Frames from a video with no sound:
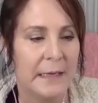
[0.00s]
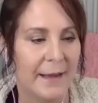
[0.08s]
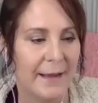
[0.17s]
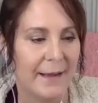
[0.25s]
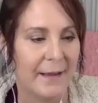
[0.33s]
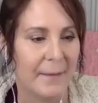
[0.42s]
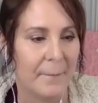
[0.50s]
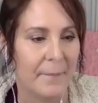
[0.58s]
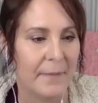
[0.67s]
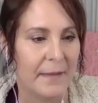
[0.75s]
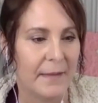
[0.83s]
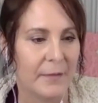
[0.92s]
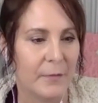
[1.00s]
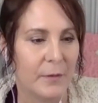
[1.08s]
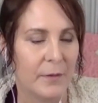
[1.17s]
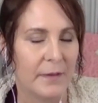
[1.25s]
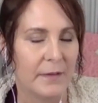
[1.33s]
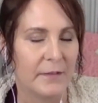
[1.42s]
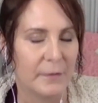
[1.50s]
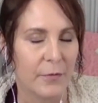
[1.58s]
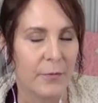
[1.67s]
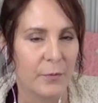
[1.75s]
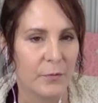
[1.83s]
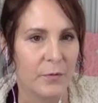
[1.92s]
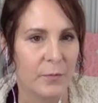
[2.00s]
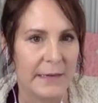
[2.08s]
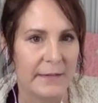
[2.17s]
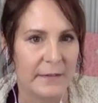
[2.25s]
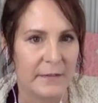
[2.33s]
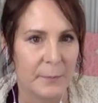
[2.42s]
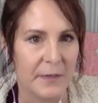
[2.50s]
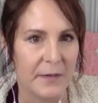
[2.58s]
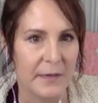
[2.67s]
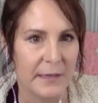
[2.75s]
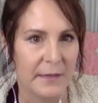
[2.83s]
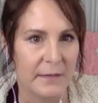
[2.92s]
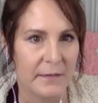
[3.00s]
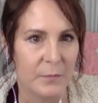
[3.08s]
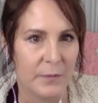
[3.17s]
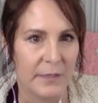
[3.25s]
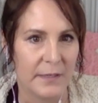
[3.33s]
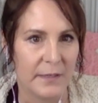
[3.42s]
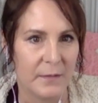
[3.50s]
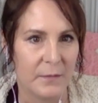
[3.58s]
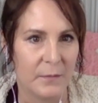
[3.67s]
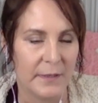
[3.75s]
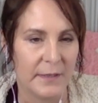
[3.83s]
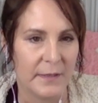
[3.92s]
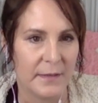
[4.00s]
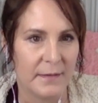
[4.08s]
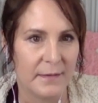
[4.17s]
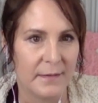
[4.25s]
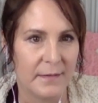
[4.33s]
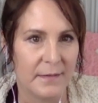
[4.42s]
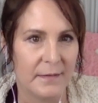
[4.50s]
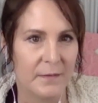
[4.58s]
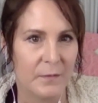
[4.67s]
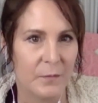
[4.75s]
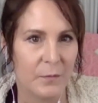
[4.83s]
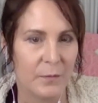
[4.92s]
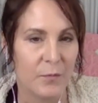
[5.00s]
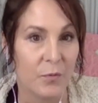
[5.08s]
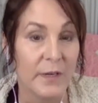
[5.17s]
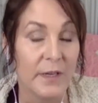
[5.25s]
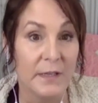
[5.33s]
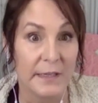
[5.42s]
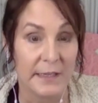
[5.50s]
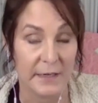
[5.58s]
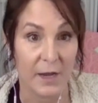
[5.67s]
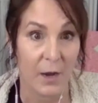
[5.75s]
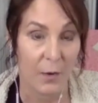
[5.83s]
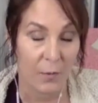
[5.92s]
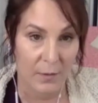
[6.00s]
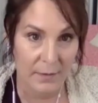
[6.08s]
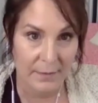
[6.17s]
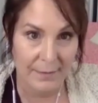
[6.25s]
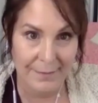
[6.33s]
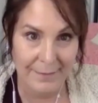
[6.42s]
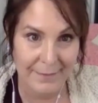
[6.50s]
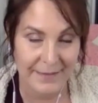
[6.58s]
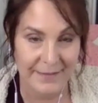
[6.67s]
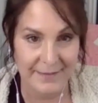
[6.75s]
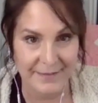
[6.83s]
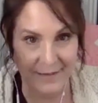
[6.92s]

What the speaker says: And so through direct experience, we really know instead